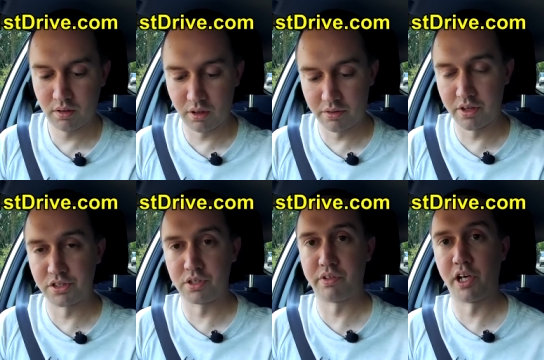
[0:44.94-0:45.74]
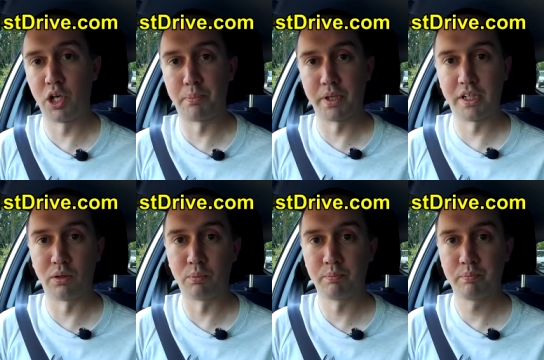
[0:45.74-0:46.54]
Like this, if you're going up a
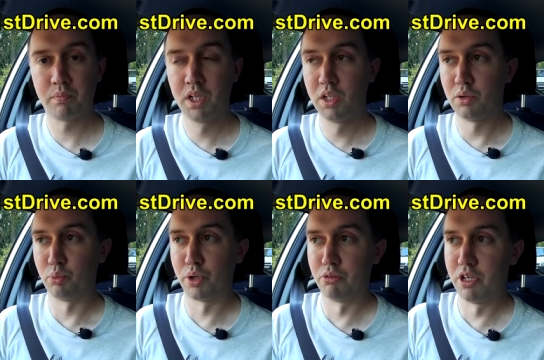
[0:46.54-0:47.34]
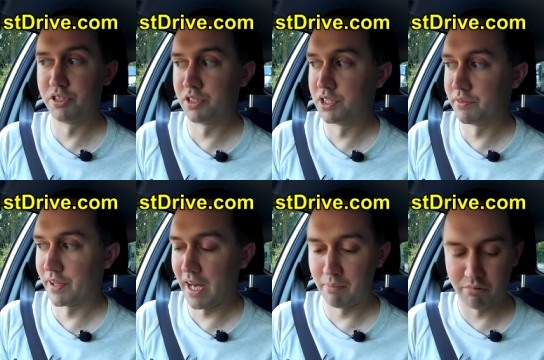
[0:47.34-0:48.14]
hill. Well, the reason is if
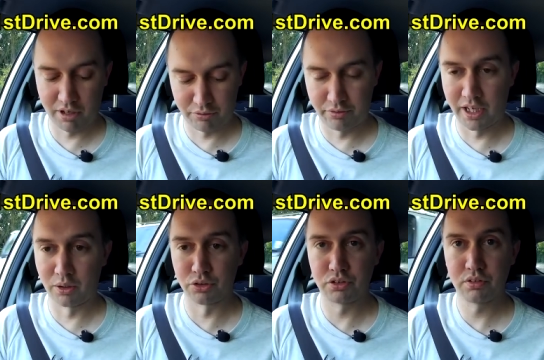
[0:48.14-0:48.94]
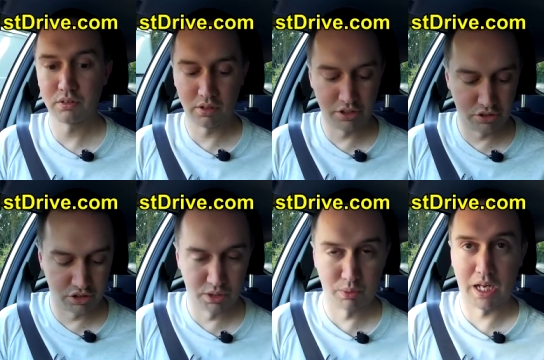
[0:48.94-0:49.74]
the handbrake fails, let's
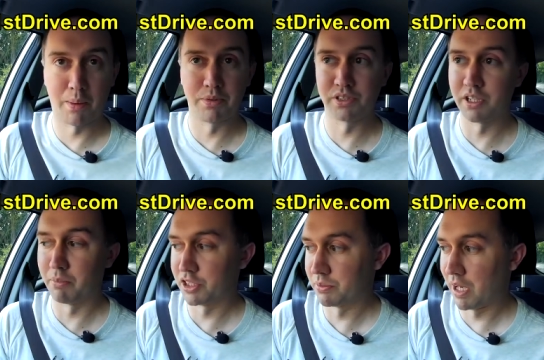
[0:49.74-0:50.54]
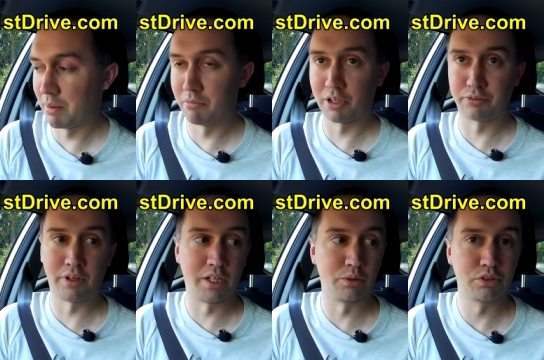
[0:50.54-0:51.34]
just see what happens now. Imagine my handbrake
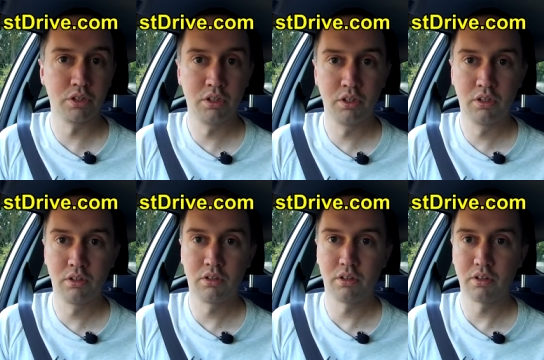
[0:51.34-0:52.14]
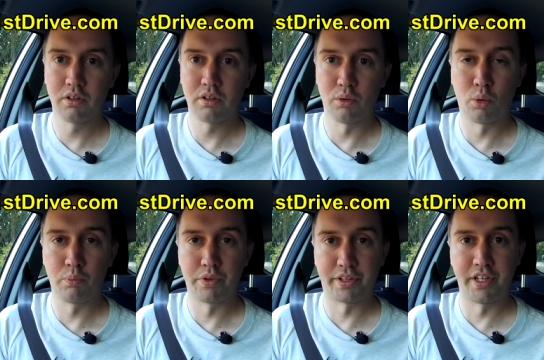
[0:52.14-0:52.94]
fails. Oh,
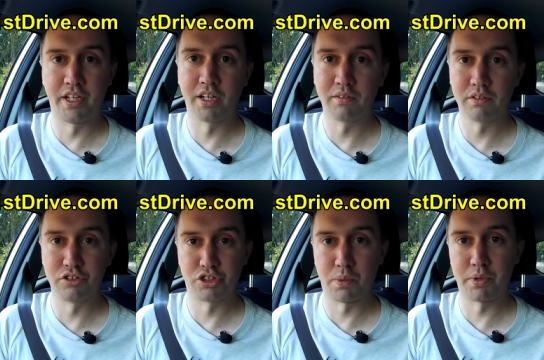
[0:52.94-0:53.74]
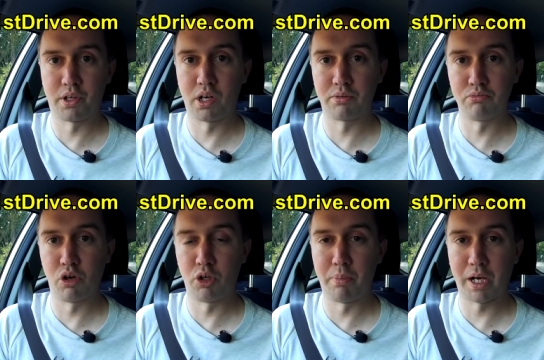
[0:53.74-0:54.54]
the gear has stopped the car from
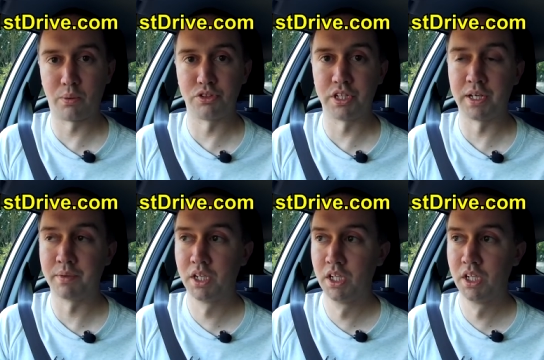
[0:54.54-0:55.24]
rolling backwards there.